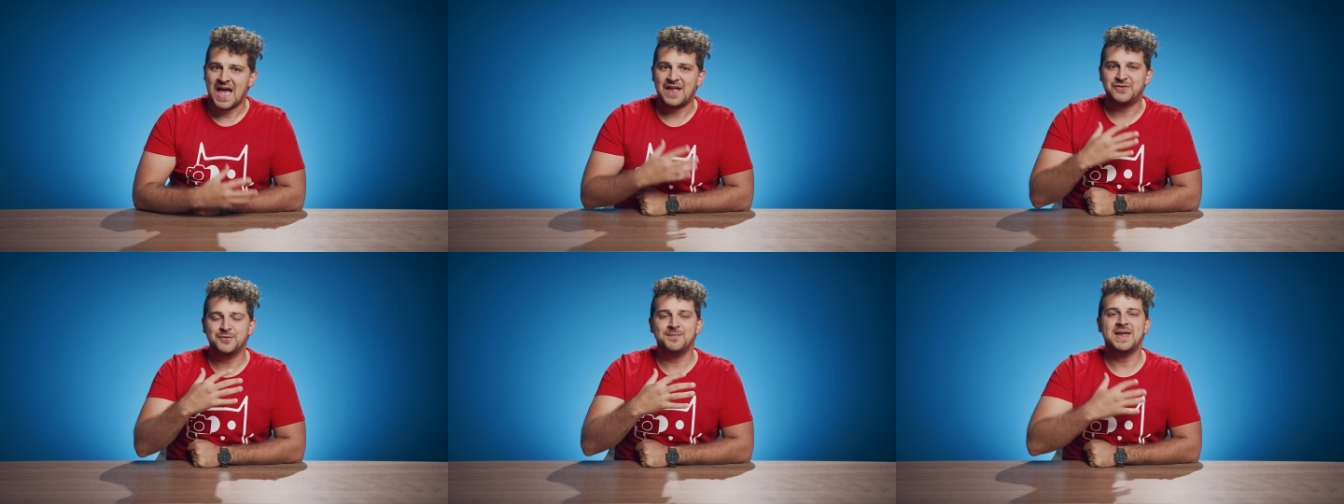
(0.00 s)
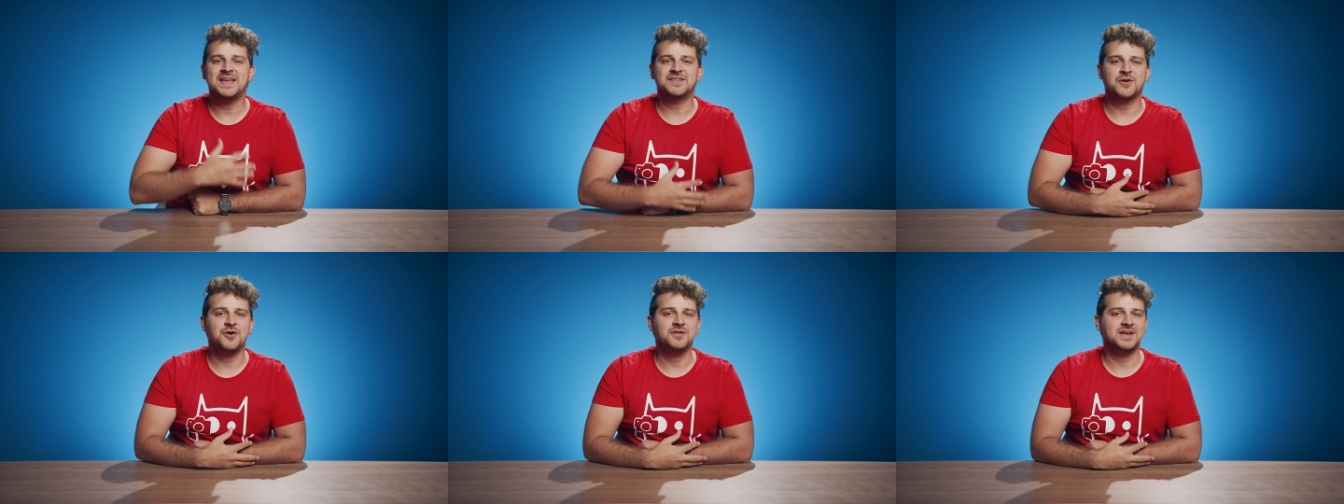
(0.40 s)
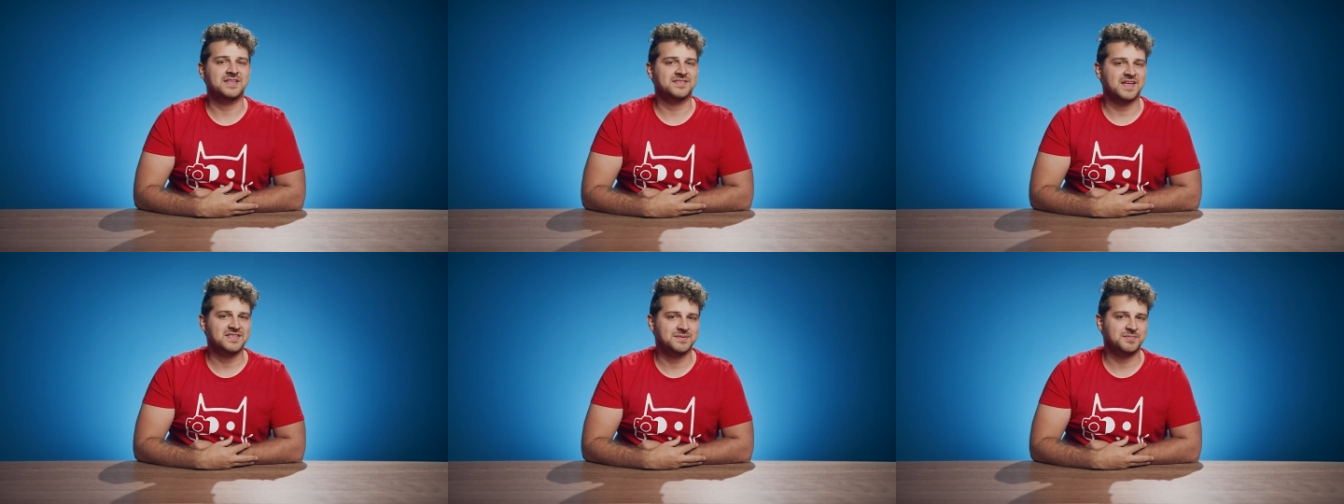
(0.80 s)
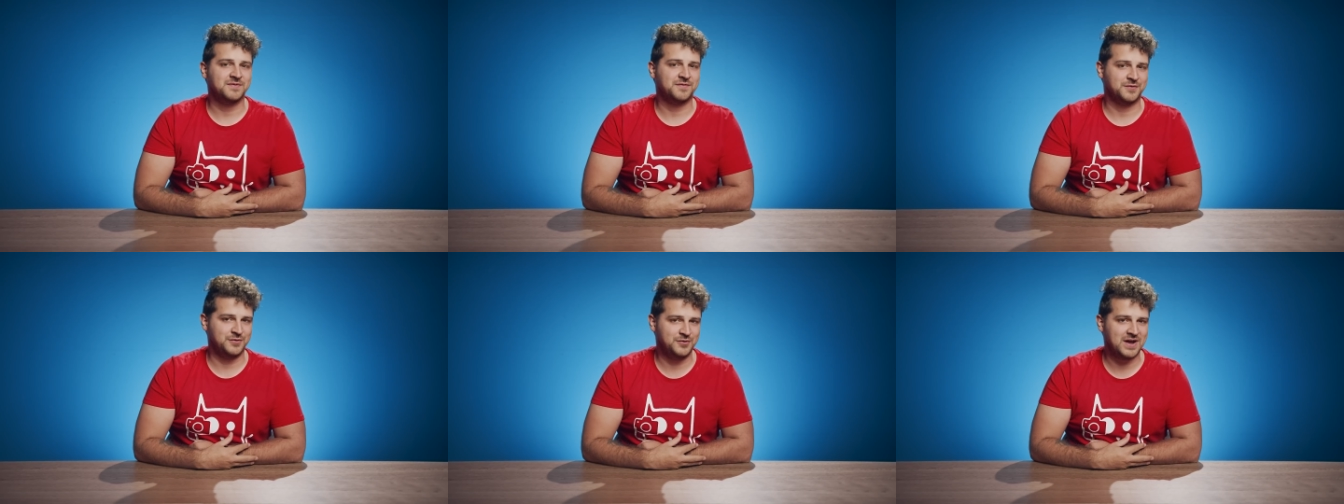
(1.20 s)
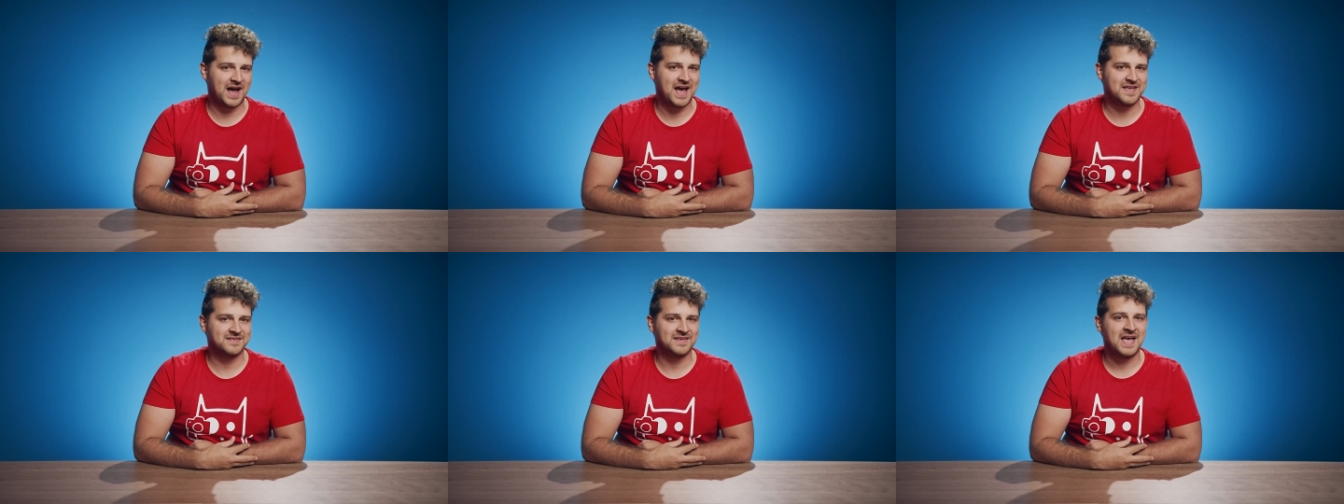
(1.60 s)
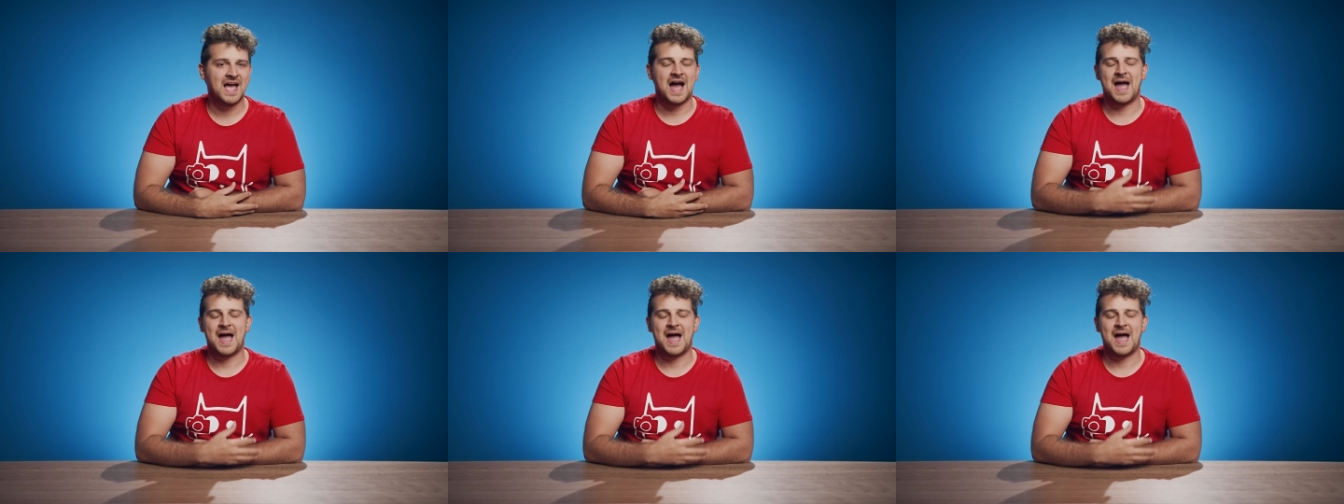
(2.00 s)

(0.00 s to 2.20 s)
And to make it all accessible for you guys,